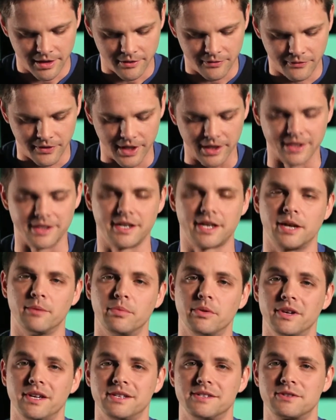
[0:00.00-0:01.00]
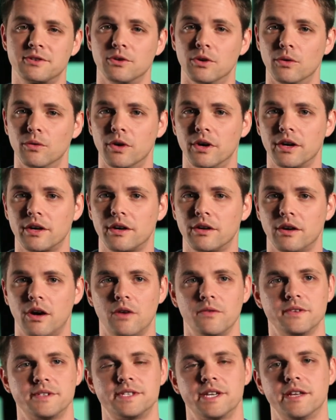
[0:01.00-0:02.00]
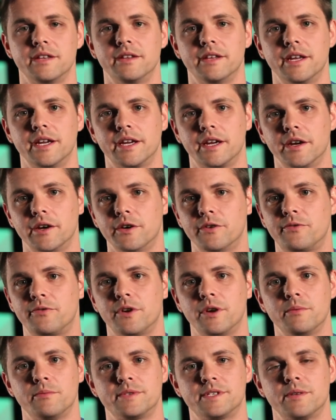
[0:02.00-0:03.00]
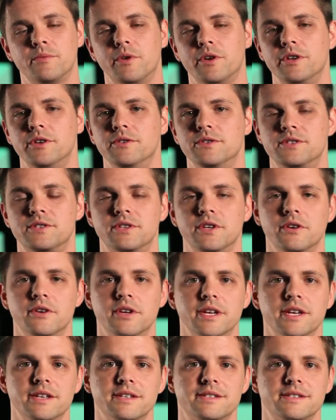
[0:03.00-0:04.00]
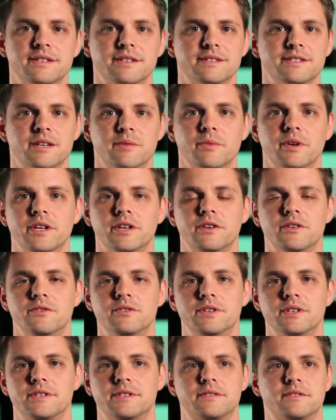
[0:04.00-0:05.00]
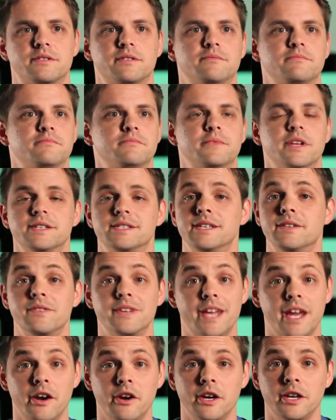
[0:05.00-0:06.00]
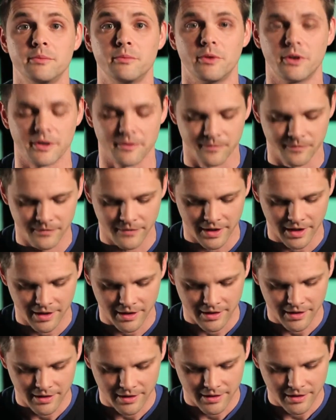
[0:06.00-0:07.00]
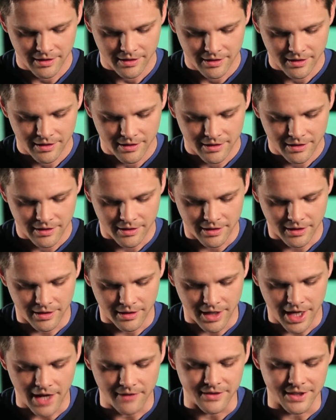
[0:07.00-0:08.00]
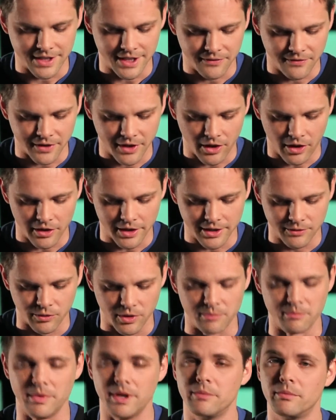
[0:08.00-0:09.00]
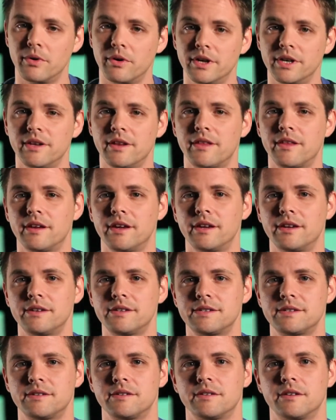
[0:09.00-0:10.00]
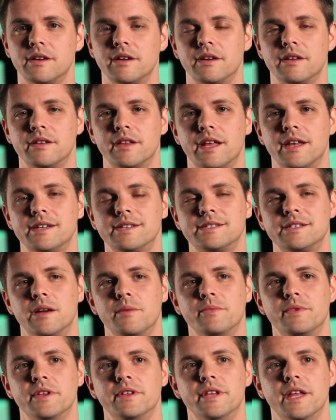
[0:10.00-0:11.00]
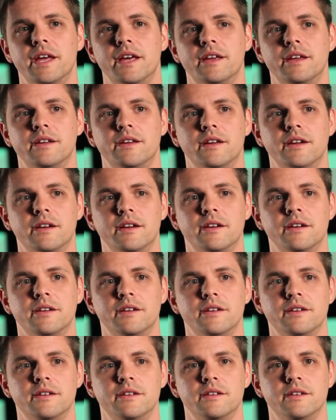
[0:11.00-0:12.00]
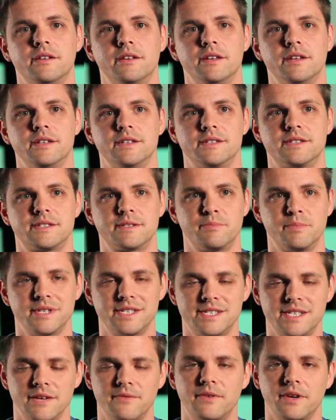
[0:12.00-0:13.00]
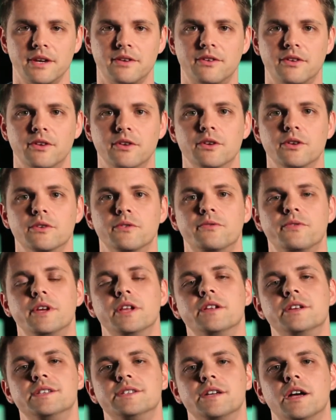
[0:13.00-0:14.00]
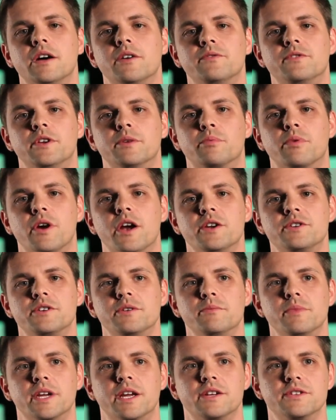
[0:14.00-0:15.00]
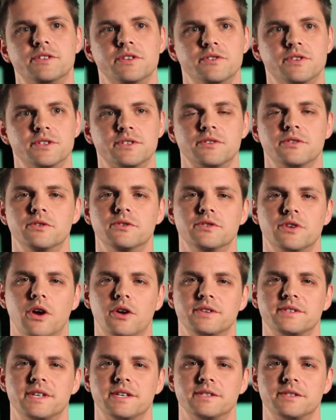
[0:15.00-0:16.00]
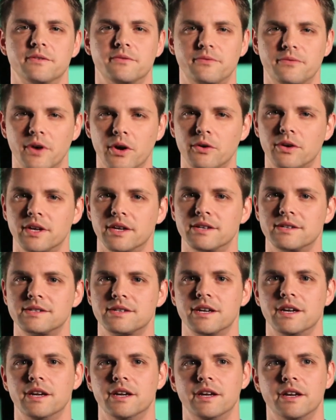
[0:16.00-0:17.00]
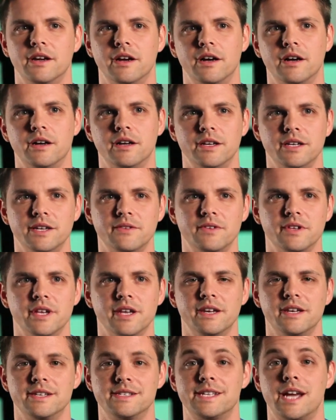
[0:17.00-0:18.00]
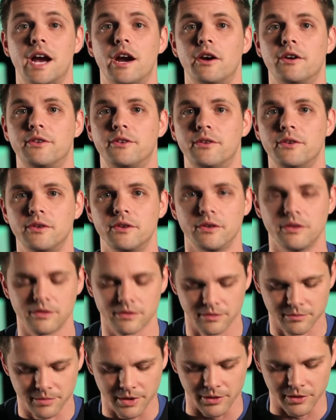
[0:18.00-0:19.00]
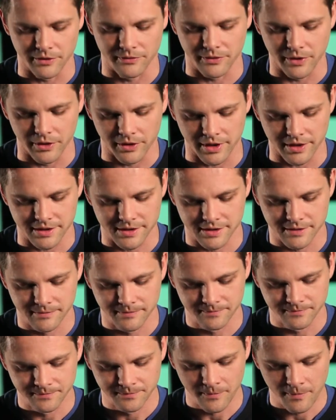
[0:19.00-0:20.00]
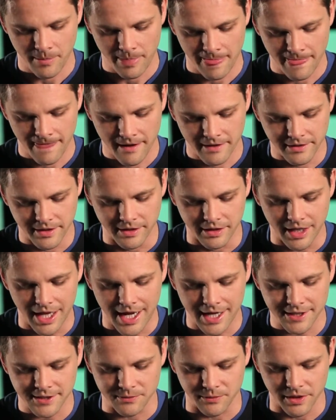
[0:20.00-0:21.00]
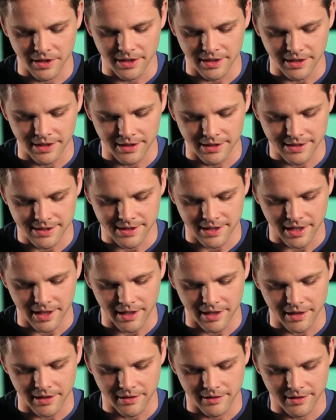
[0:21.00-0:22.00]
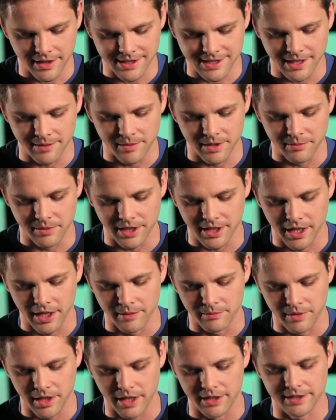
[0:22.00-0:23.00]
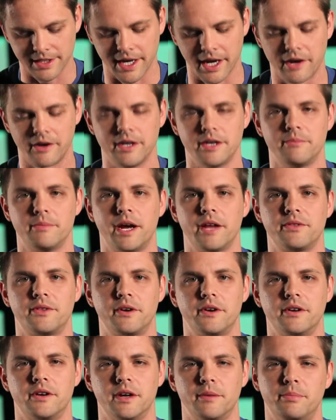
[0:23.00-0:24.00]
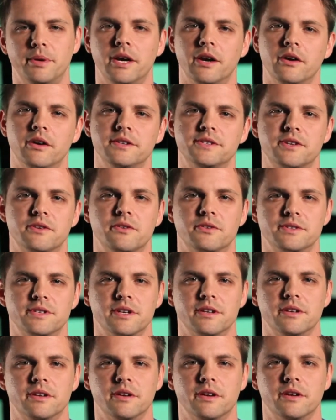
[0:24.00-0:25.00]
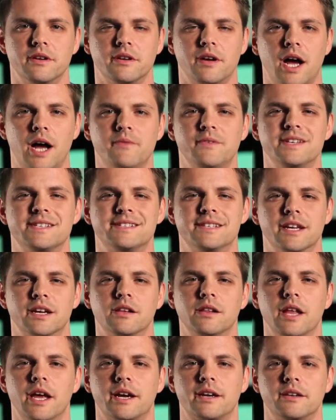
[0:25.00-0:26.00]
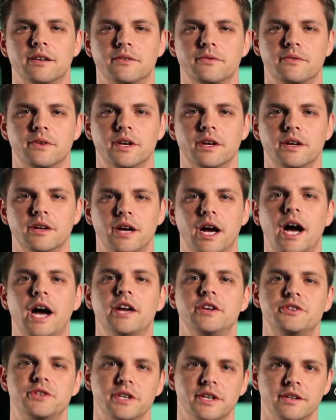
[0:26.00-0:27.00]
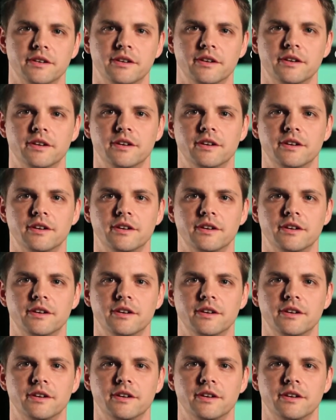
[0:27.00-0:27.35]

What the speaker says: Failing to complete schoolwork, all of a sudden they go from someone who's studious to somebody who just doesn't even care anymore. Having difficulty remembering things, that is something that is specific to feelings of depression, because you just lose all sense of focus and even the desire to be able to focus. And then the last one is they seem to become uncaring about their appearance, or there's an obvious neglect of hygiene,